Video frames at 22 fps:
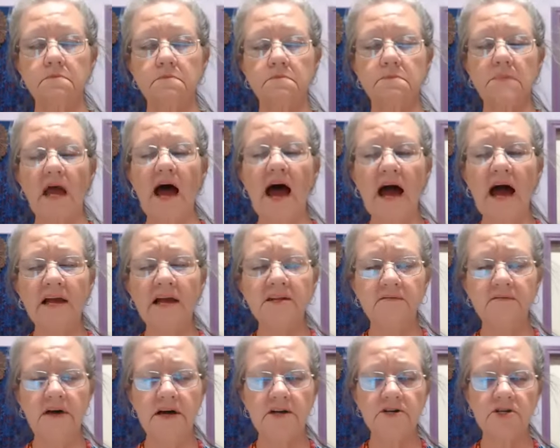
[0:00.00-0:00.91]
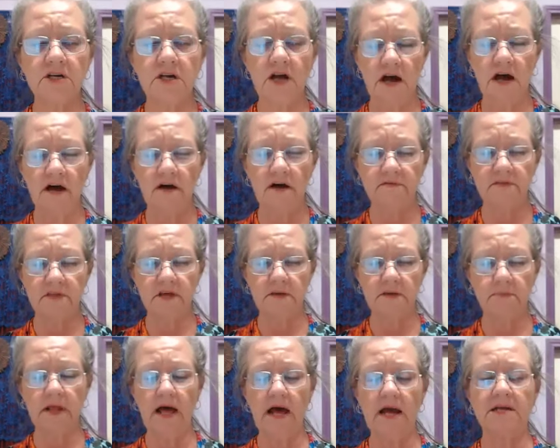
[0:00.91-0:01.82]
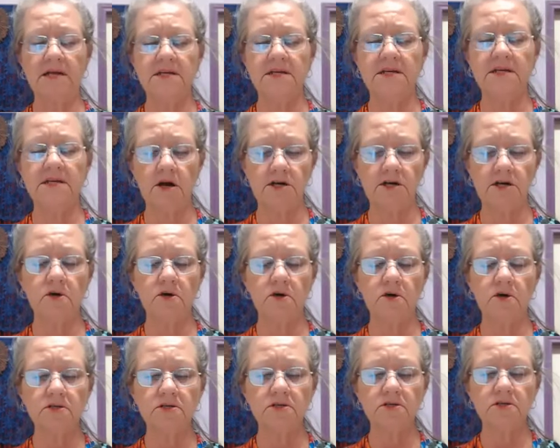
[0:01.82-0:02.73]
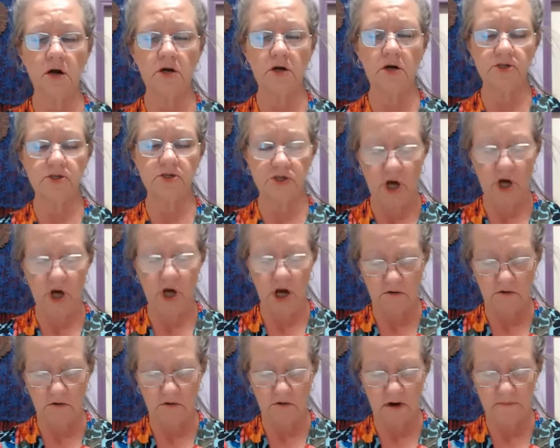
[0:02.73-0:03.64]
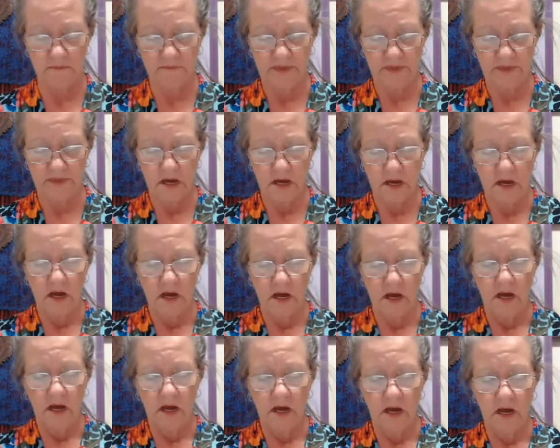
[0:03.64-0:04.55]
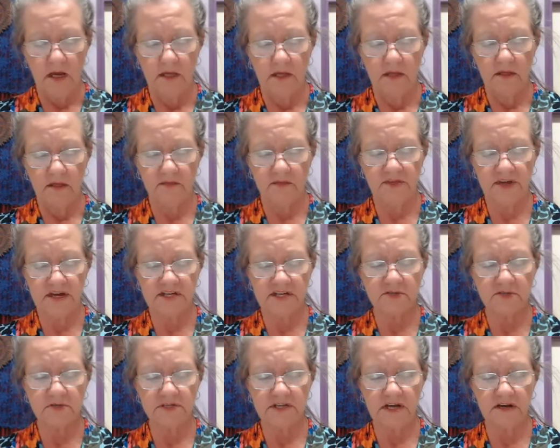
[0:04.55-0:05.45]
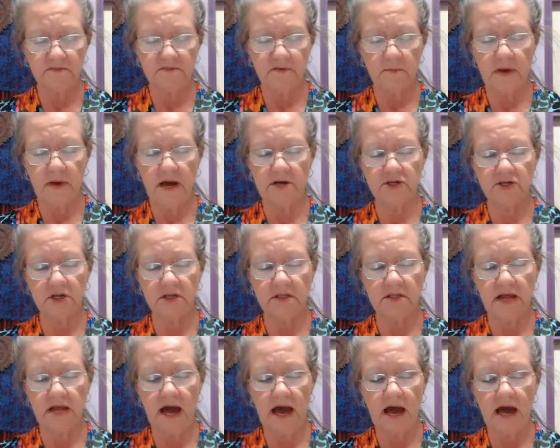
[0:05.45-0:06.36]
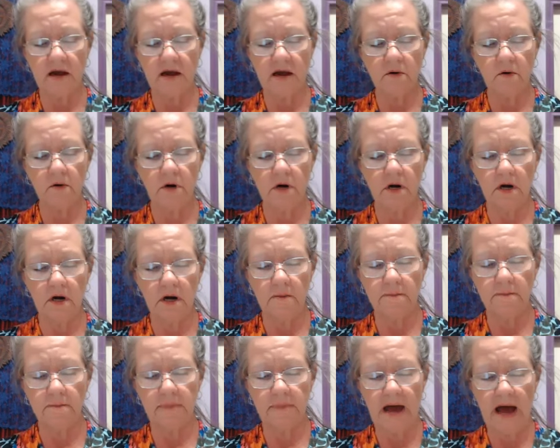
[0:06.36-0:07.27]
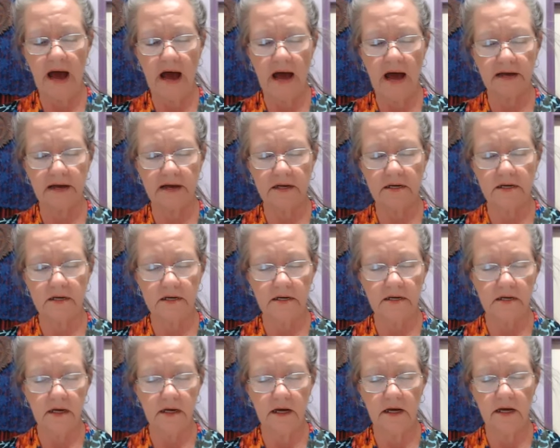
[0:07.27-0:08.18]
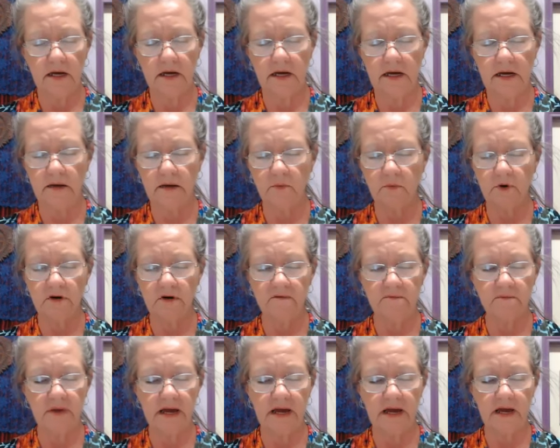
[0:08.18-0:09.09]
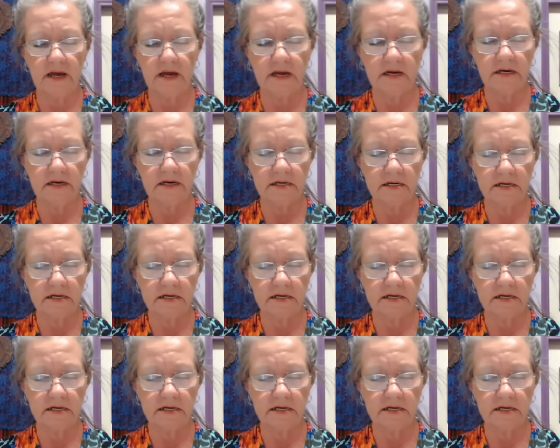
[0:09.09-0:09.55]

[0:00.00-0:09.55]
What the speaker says: activation of the planetary soul star chakra. This was information that back would have been,